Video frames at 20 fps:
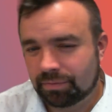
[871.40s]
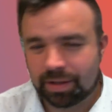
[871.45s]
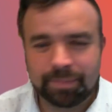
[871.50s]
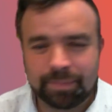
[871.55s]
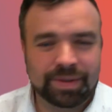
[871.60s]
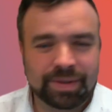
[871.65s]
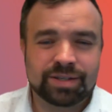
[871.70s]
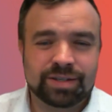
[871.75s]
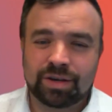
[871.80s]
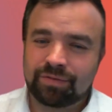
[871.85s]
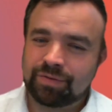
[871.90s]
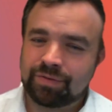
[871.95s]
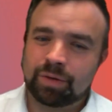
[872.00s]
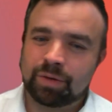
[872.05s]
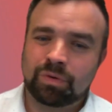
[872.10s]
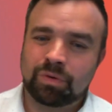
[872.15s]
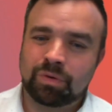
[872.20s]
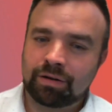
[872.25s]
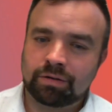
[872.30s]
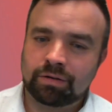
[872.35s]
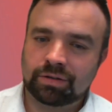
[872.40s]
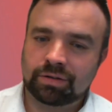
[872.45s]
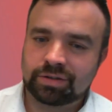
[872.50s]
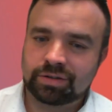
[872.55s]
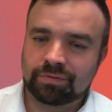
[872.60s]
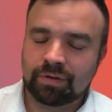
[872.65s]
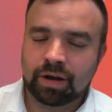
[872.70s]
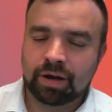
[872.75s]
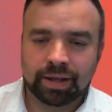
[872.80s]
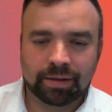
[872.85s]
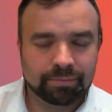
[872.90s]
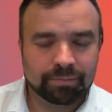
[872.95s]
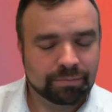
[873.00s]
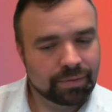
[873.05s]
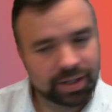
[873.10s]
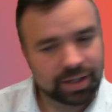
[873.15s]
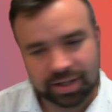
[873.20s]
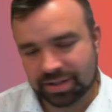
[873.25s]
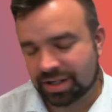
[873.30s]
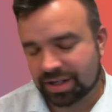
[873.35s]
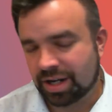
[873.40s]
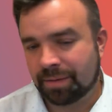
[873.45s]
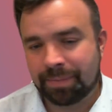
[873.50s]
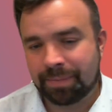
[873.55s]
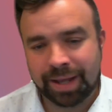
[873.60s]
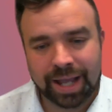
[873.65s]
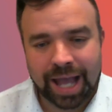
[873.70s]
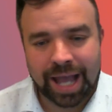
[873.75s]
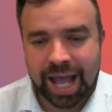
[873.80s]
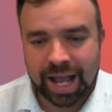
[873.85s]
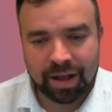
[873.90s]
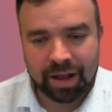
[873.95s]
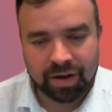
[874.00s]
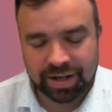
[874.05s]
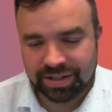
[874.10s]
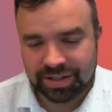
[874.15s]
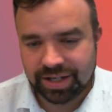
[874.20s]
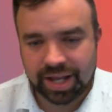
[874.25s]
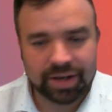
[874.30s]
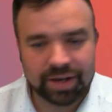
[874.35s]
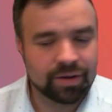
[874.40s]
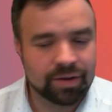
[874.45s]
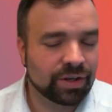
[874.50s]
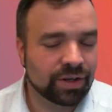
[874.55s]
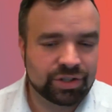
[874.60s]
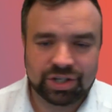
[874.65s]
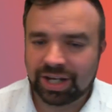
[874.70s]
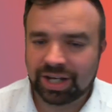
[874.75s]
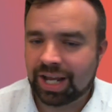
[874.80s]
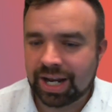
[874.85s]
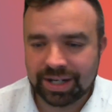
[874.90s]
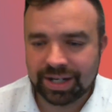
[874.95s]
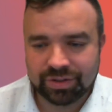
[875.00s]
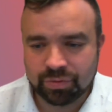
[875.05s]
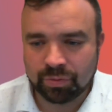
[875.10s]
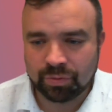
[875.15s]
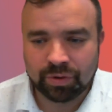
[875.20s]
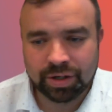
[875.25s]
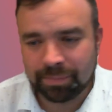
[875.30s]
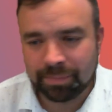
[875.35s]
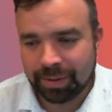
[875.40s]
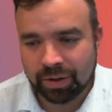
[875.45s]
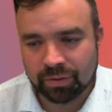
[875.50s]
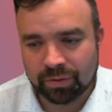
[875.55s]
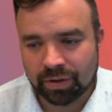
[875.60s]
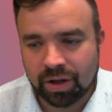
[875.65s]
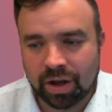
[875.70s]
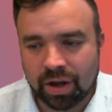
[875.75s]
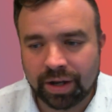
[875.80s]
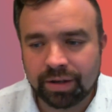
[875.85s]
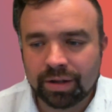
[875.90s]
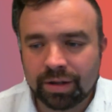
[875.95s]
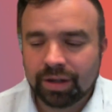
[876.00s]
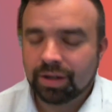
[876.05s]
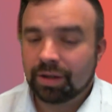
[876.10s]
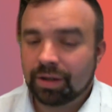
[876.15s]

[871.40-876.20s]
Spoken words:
I mean, there's only really one answer, right? It's going to be AI technology, and it's all going to be online.